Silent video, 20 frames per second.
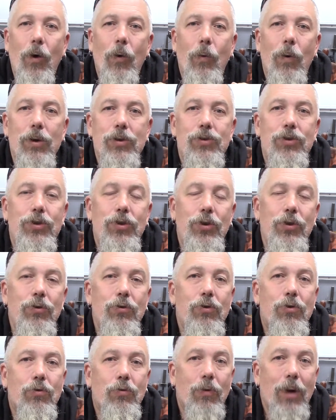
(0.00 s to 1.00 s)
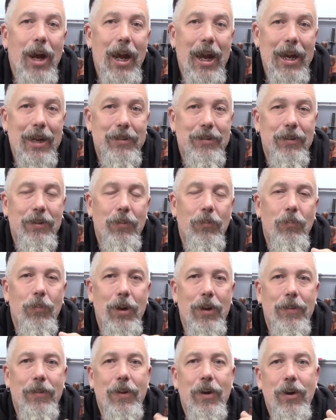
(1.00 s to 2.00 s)
was too great
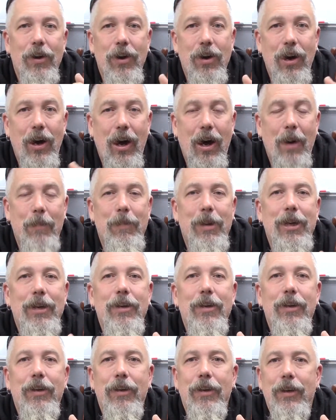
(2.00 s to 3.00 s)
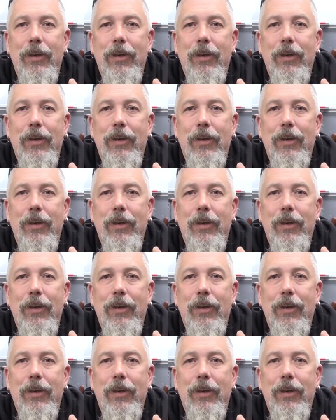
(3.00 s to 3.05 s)
with common